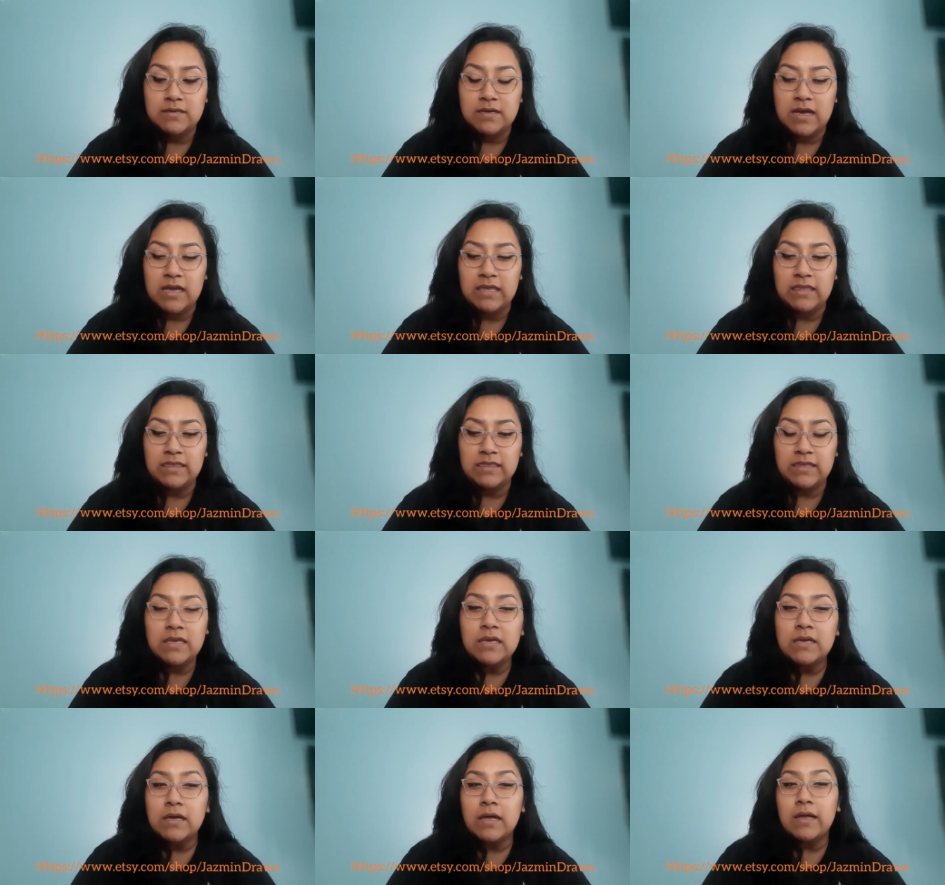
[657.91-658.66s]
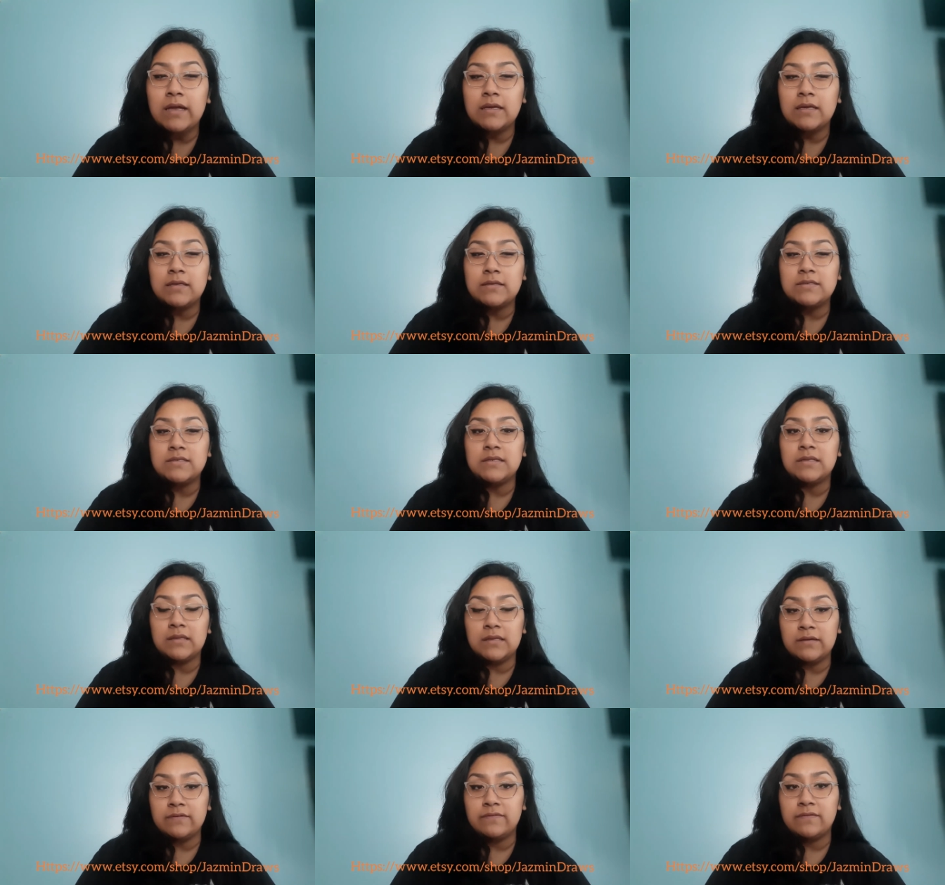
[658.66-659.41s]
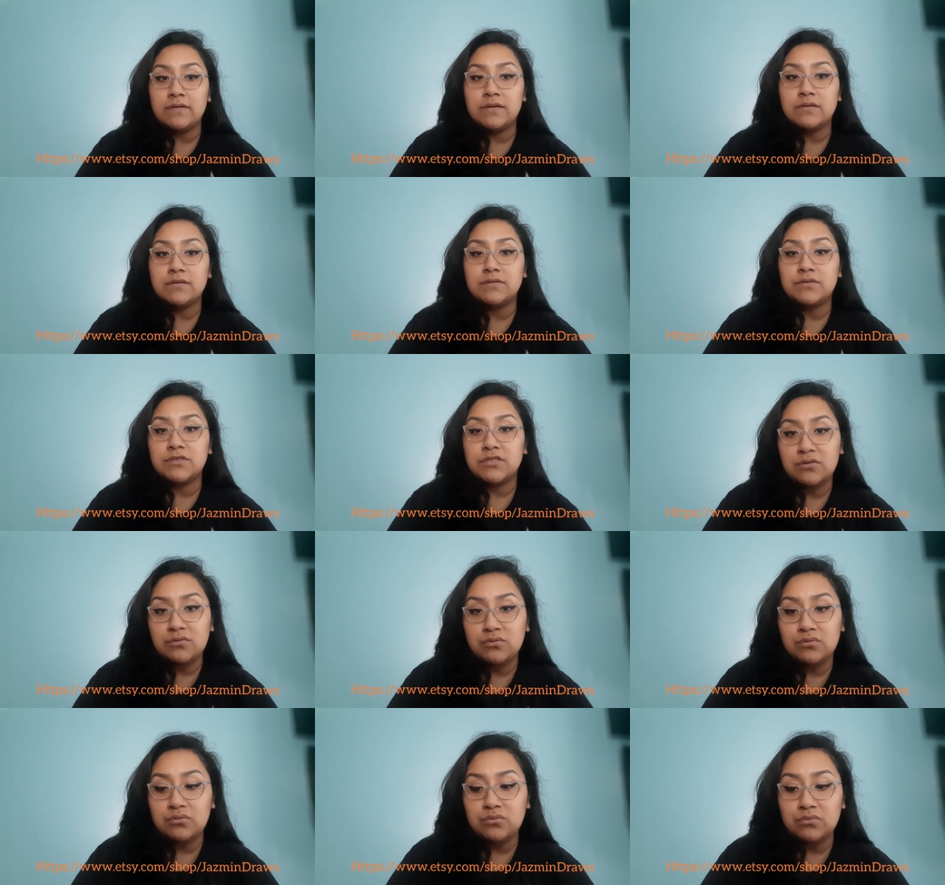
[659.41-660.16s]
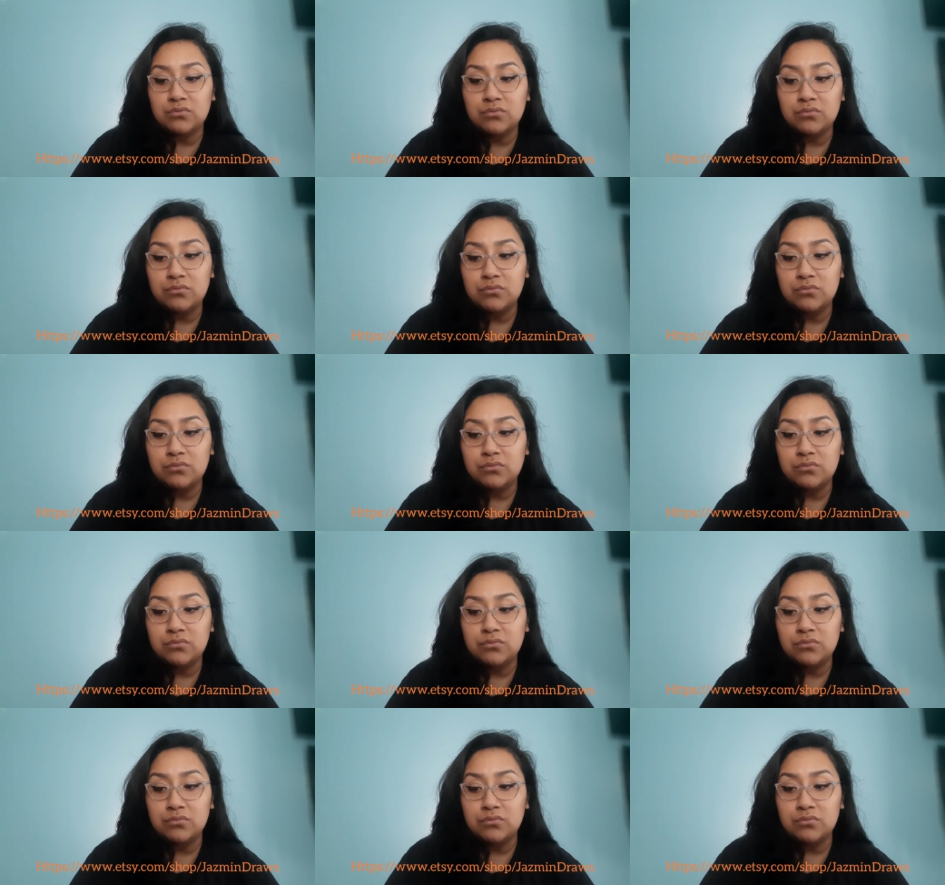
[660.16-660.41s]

i think i could deliver to